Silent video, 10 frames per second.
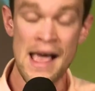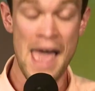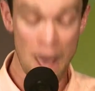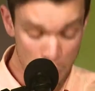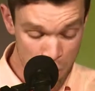
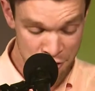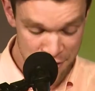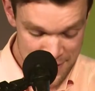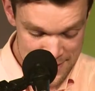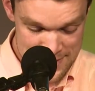
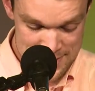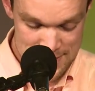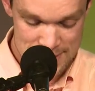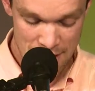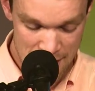Health,
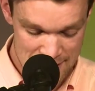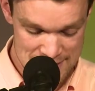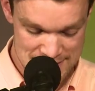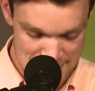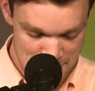
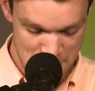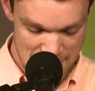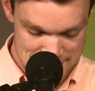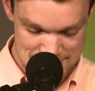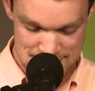diet, sleep,
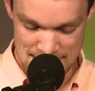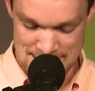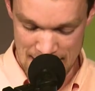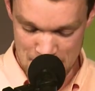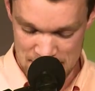
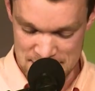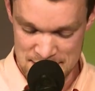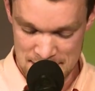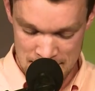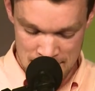exercise,
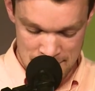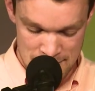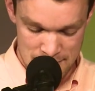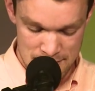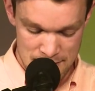habits,
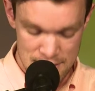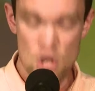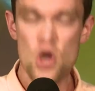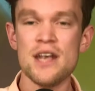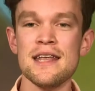
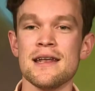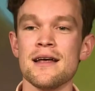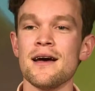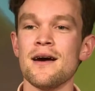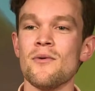learning.
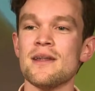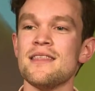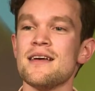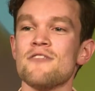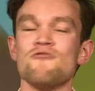One
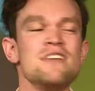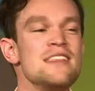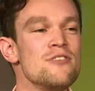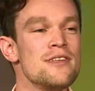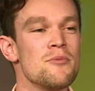thing I
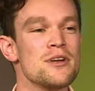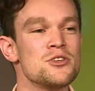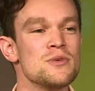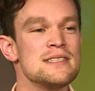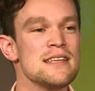really, really want to
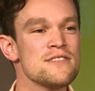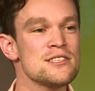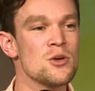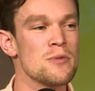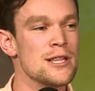do is never
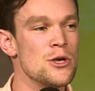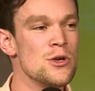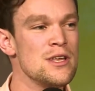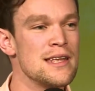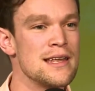stop
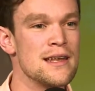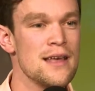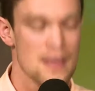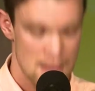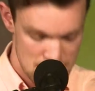learning.
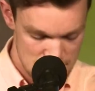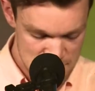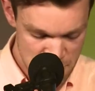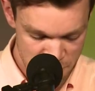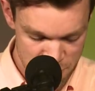This is a